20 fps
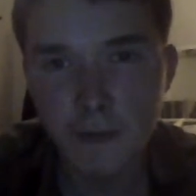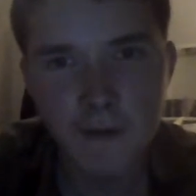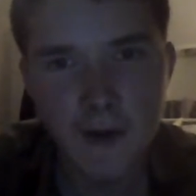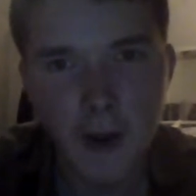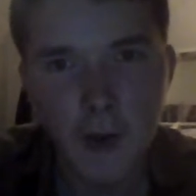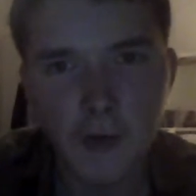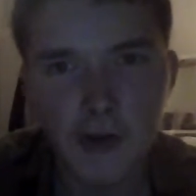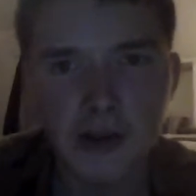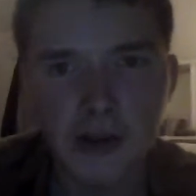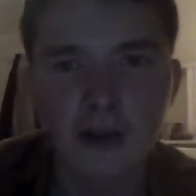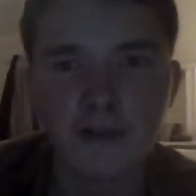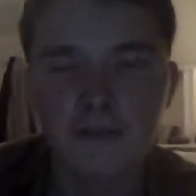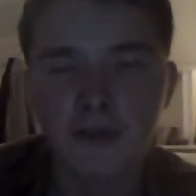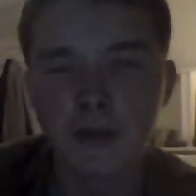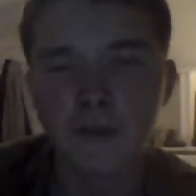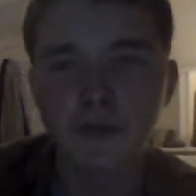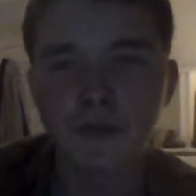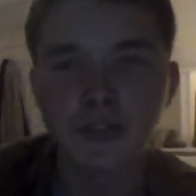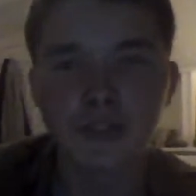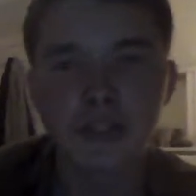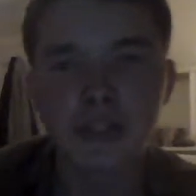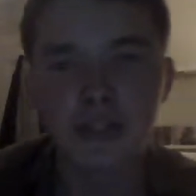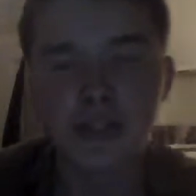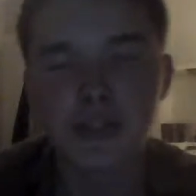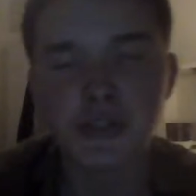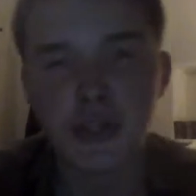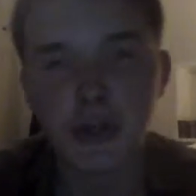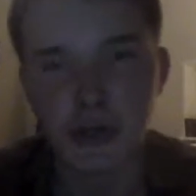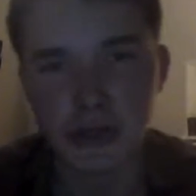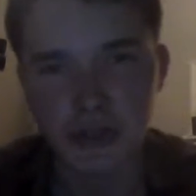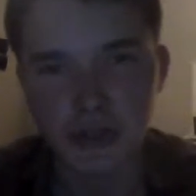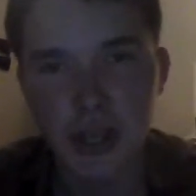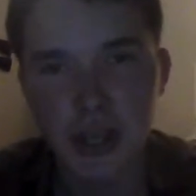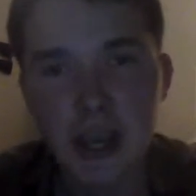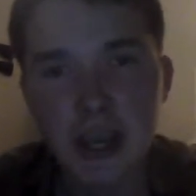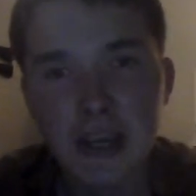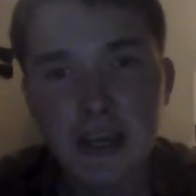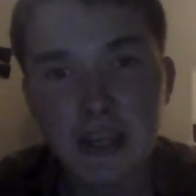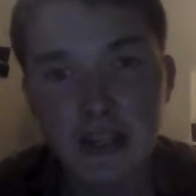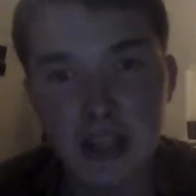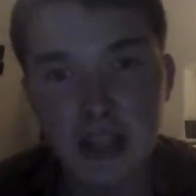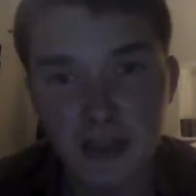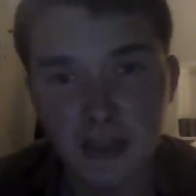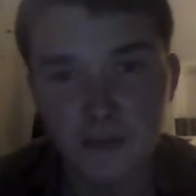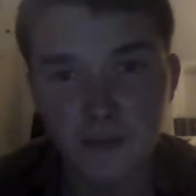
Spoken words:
variant of the M16 series, because it had